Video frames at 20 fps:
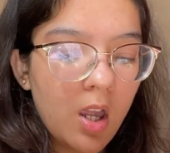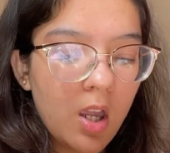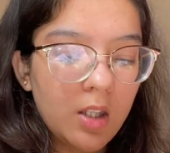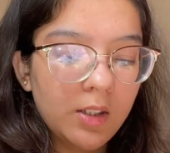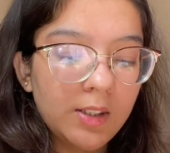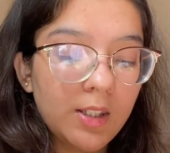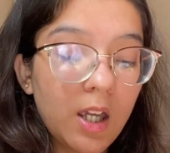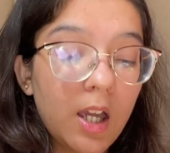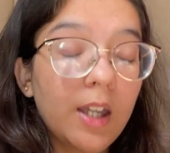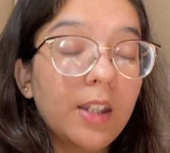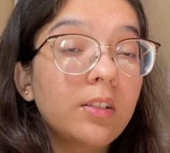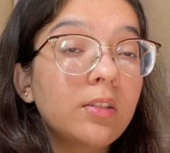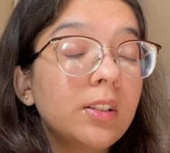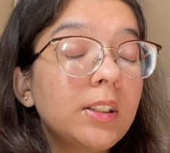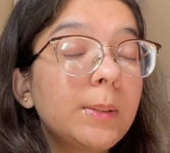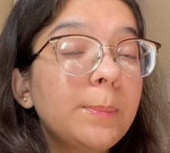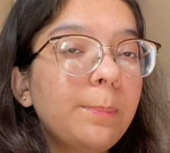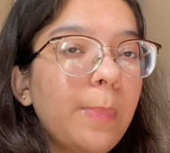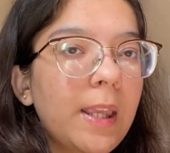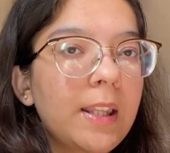yeah, and
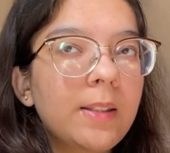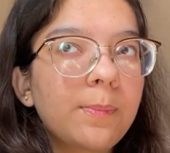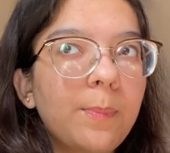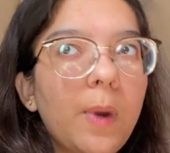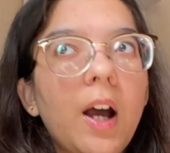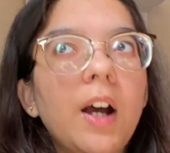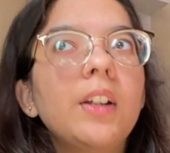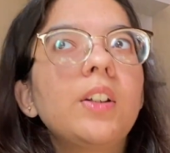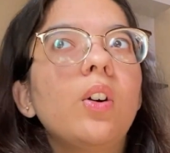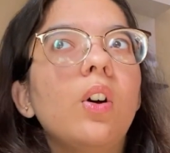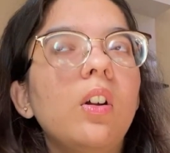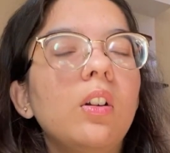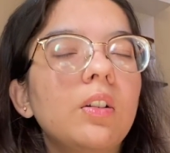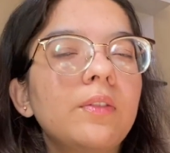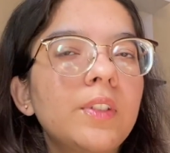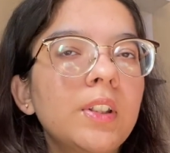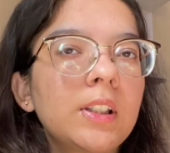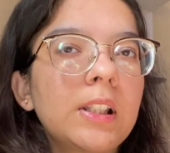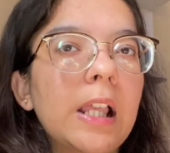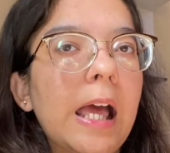the best part, all of
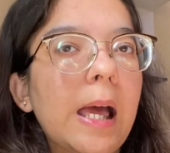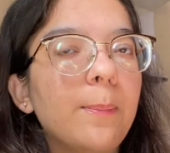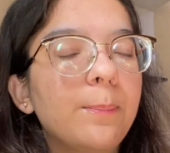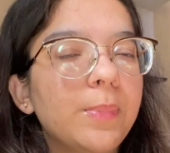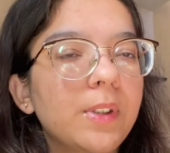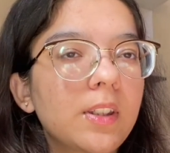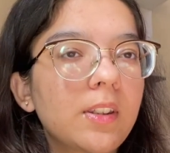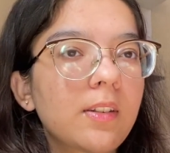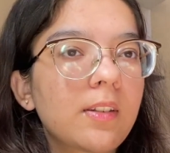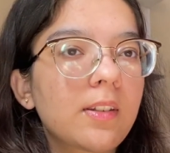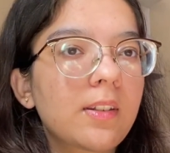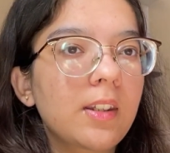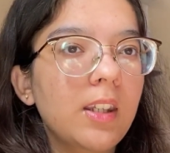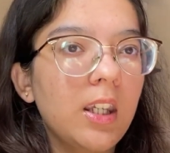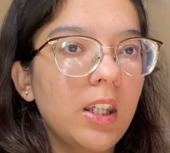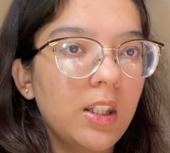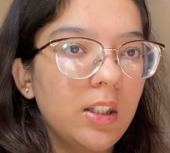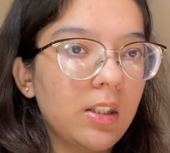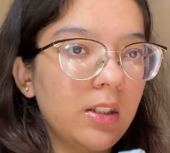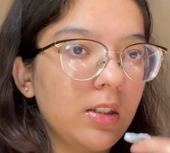this happens
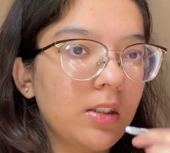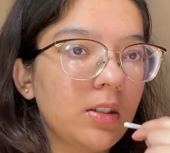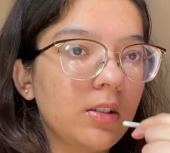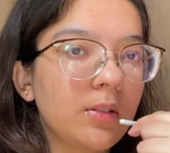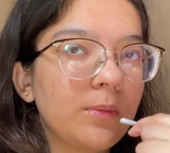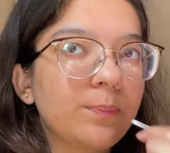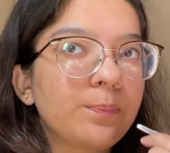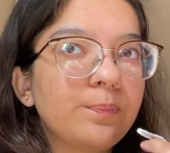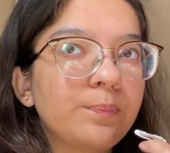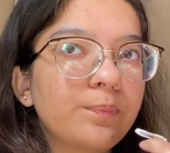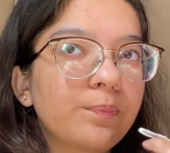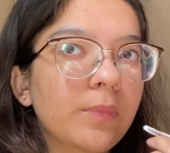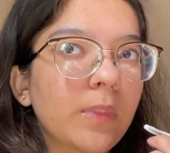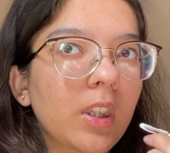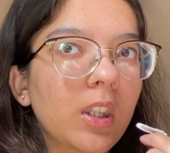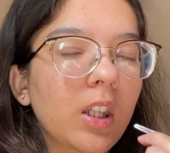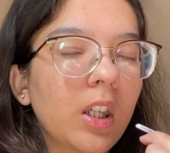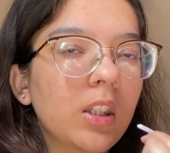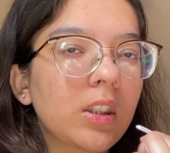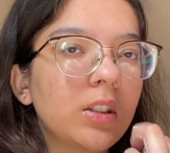in
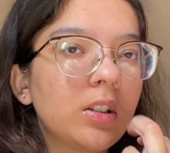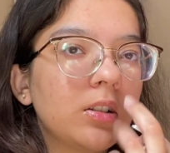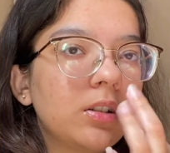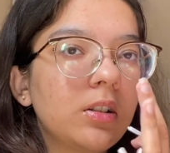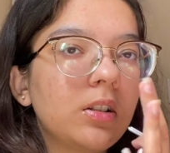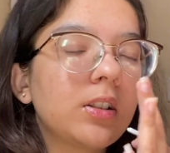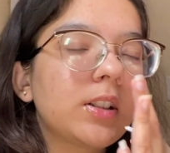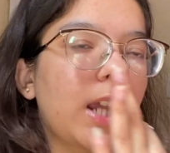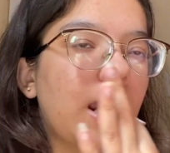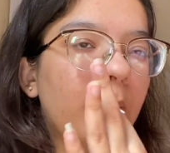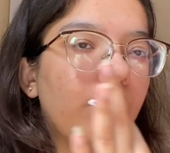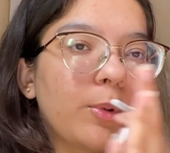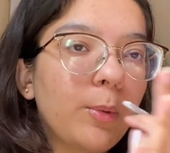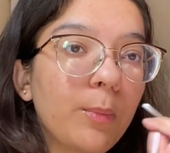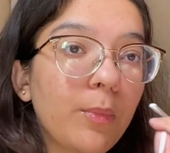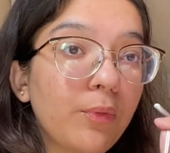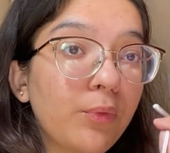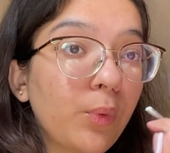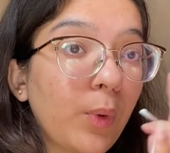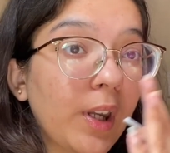the time
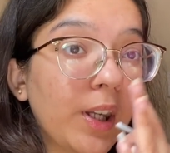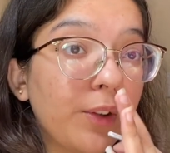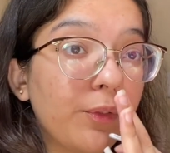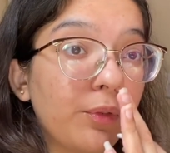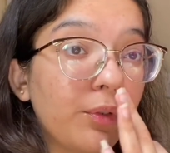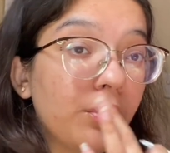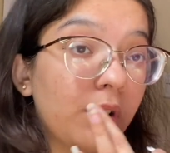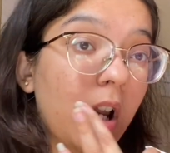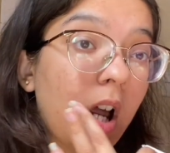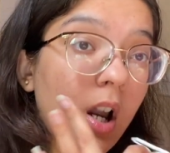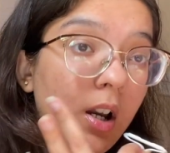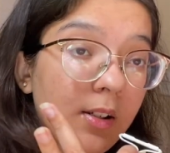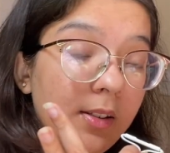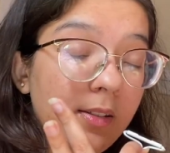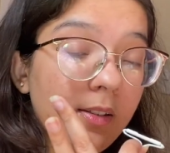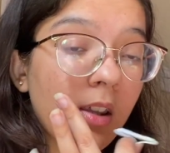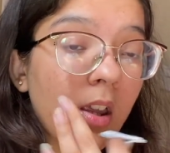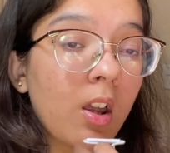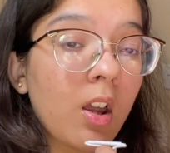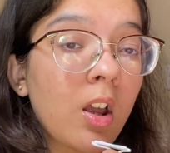frame of 24
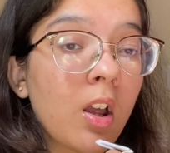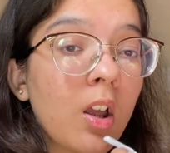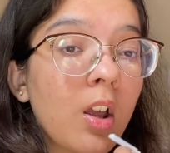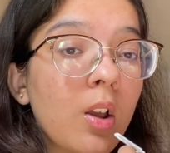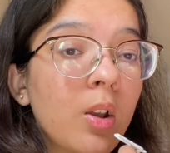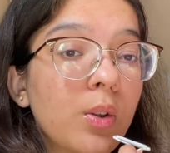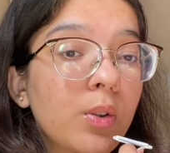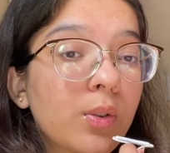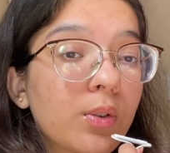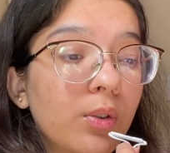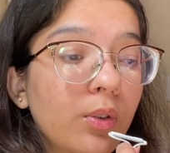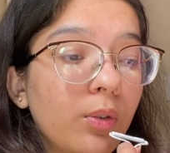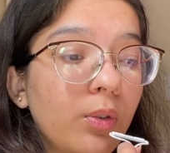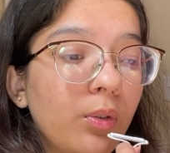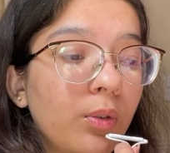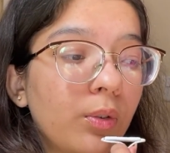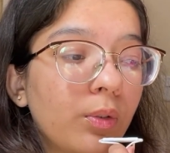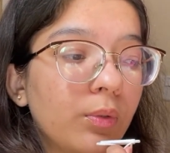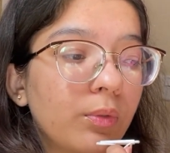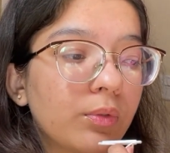hours.
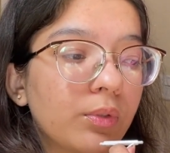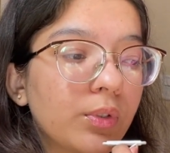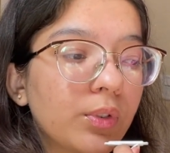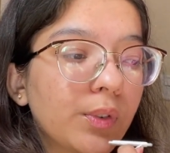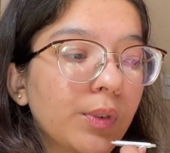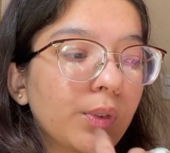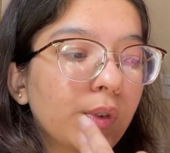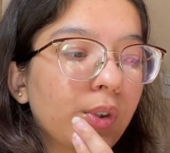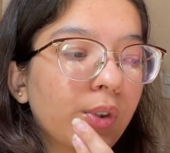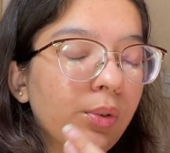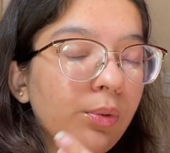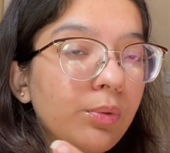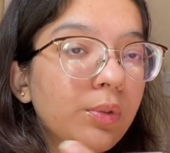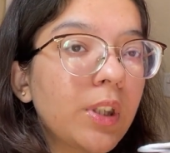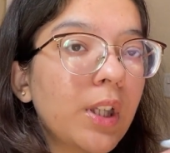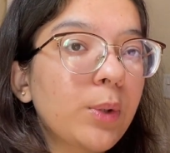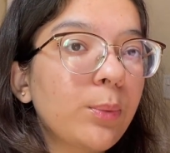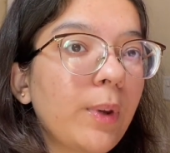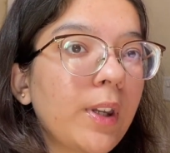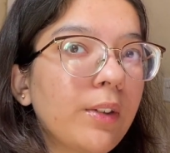So through
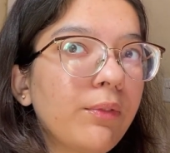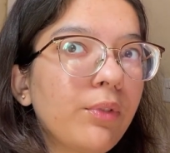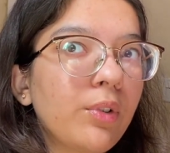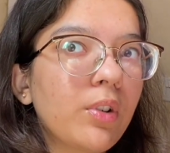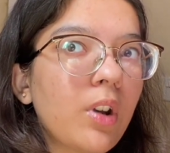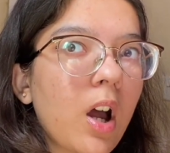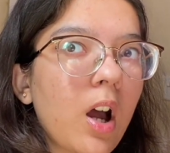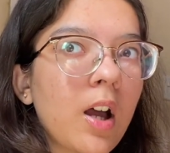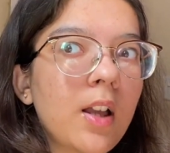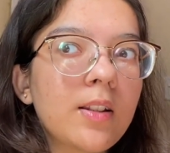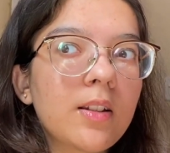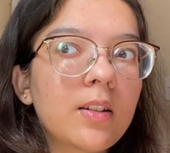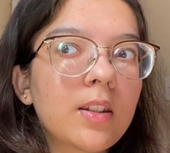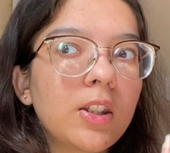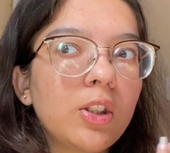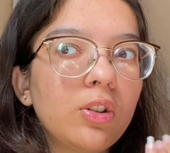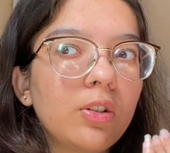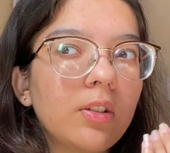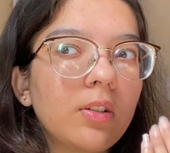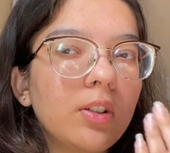that 24 hours,
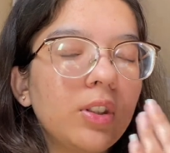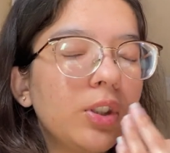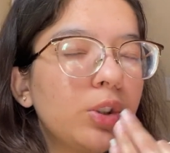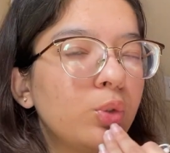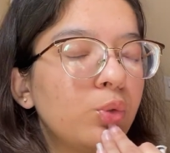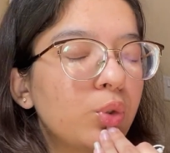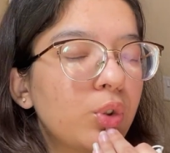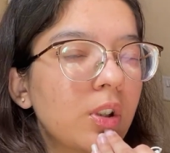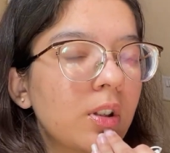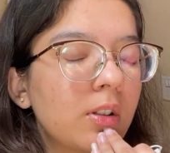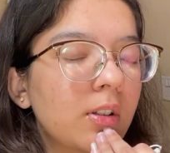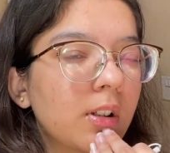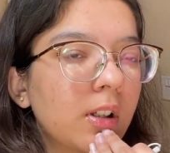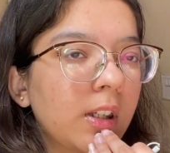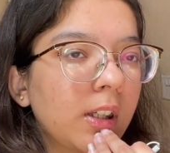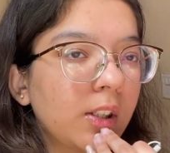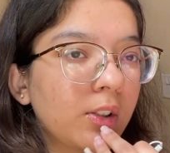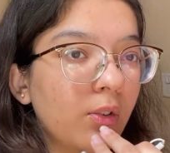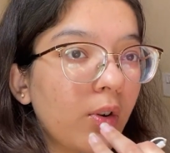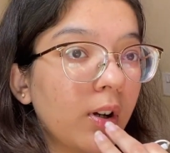you just
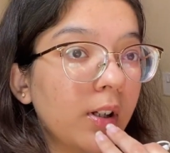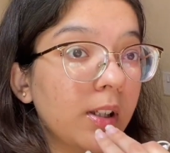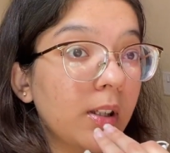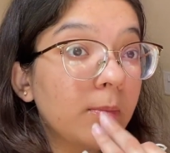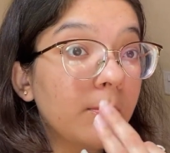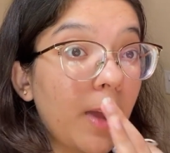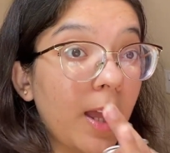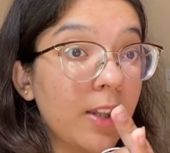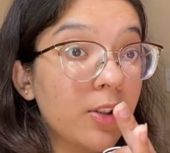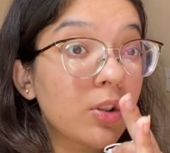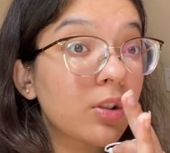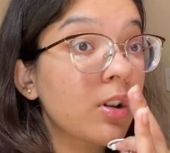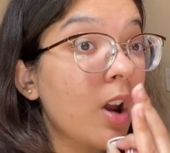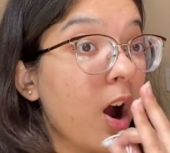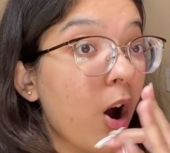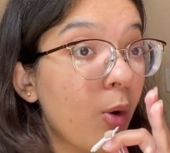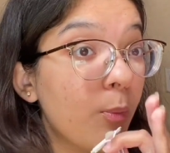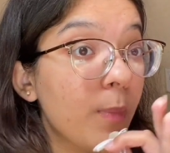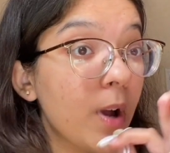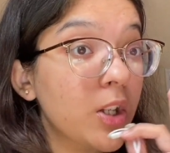cannot imagine
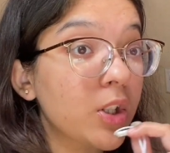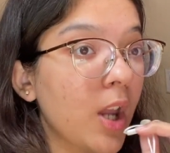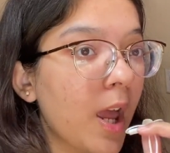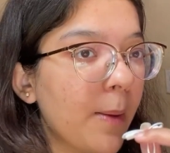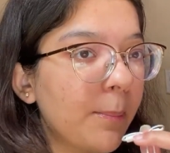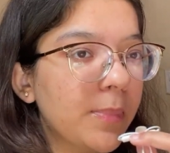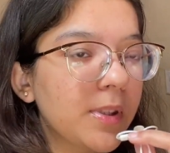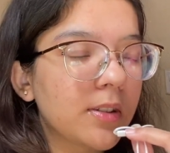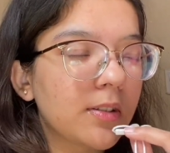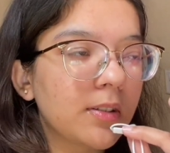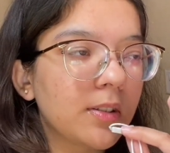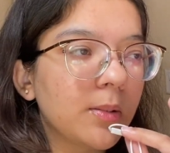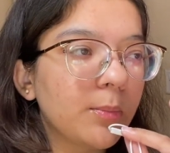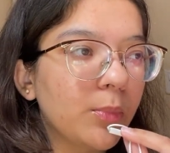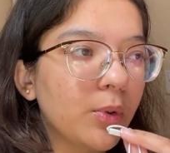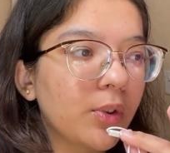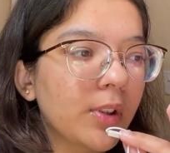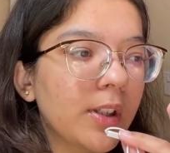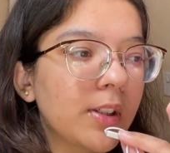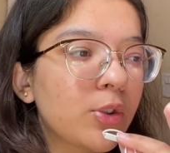how much happens in the
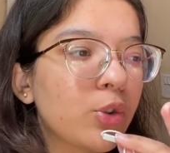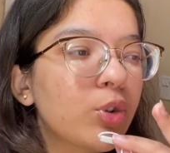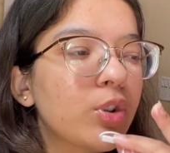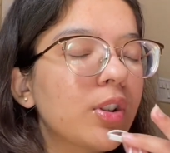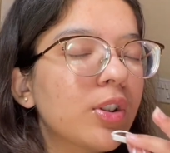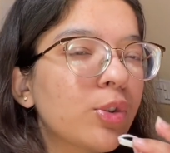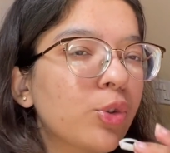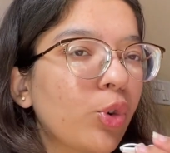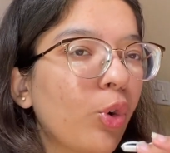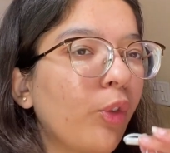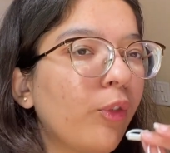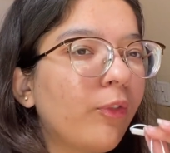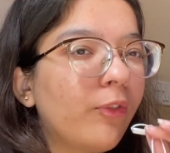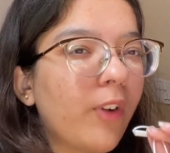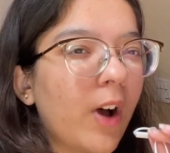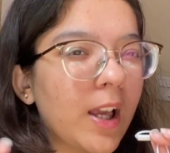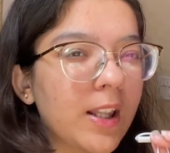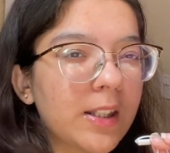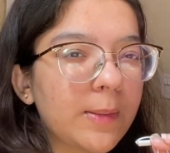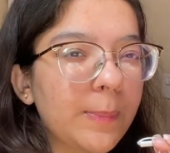book. It's just so
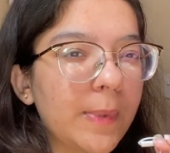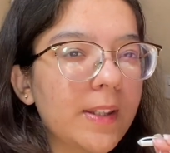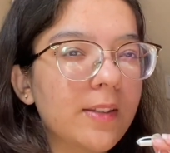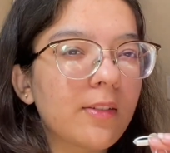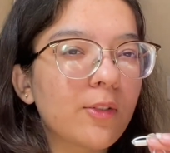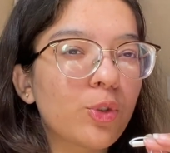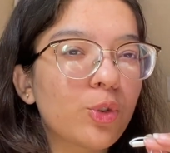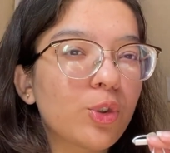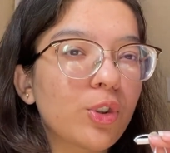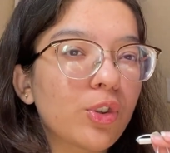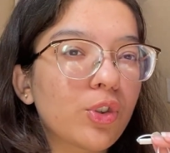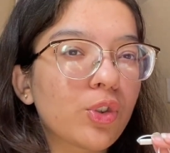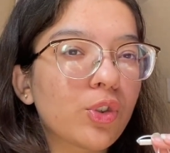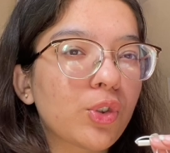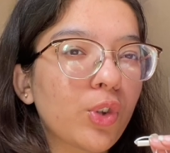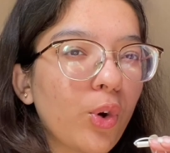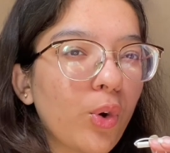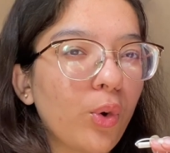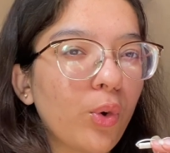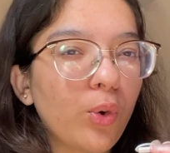fast paced, it's just
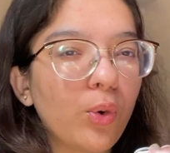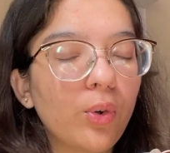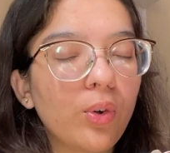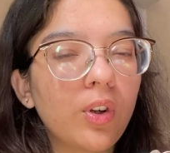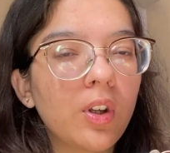so